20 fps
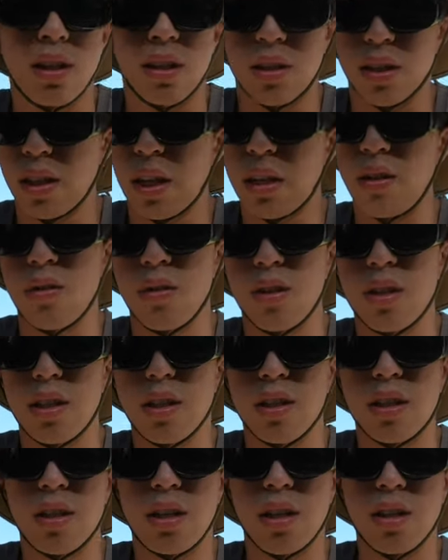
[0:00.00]
tell
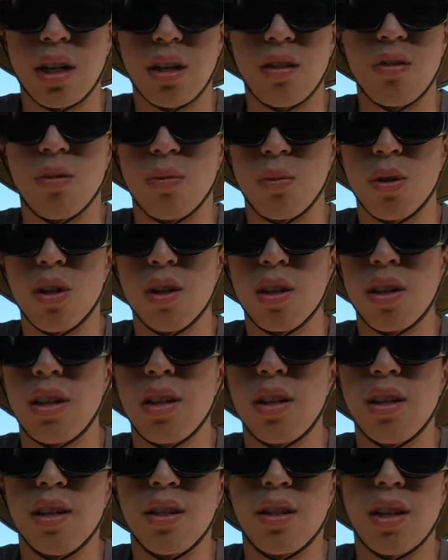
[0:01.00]
you what,
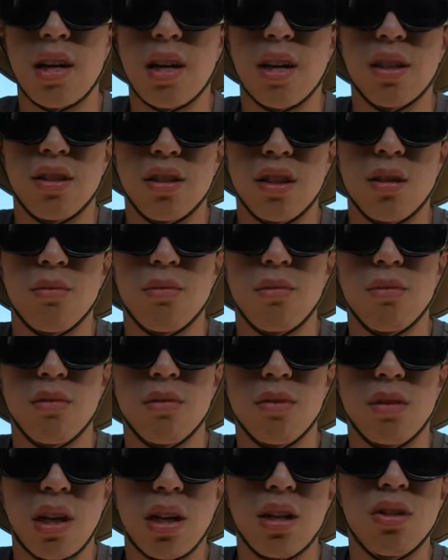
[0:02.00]
there are some
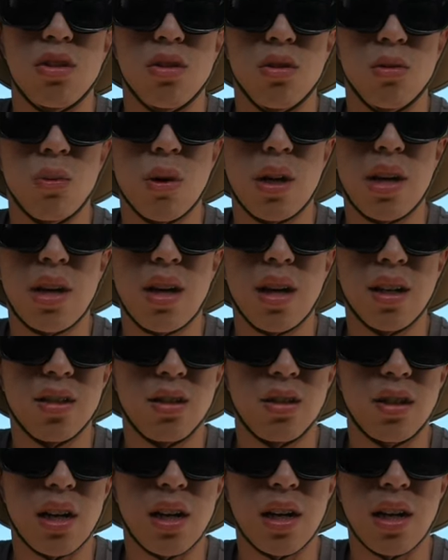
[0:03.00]
nice
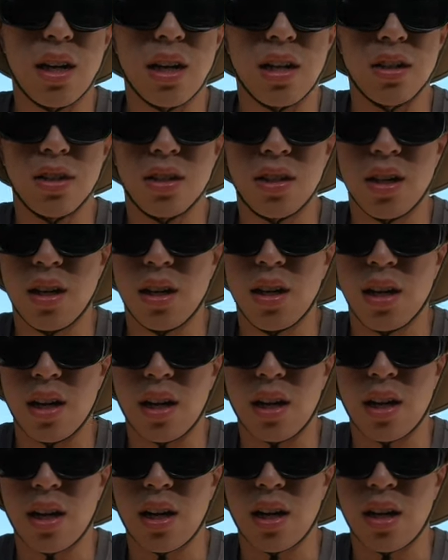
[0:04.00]
racks that has
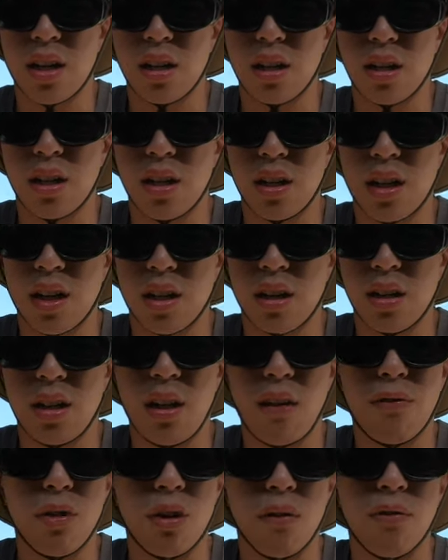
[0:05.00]
the
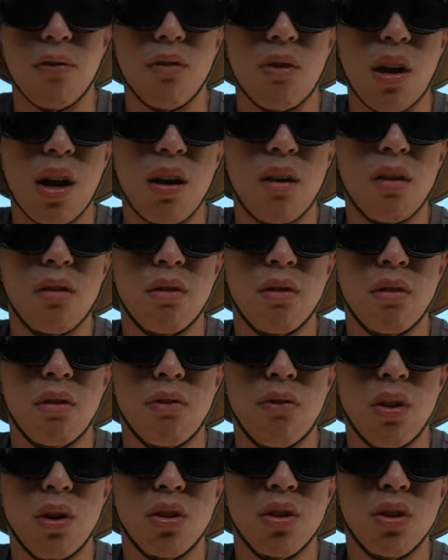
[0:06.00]
lift off ground
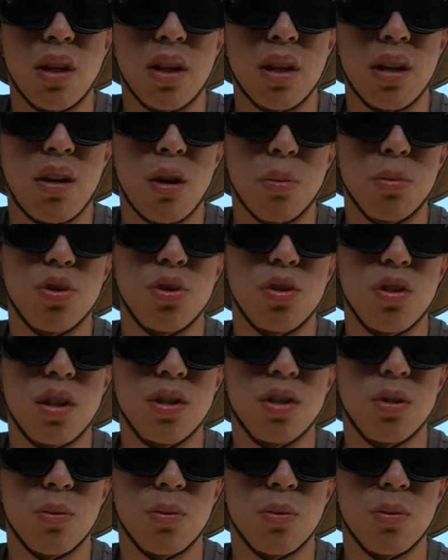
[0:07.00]
option as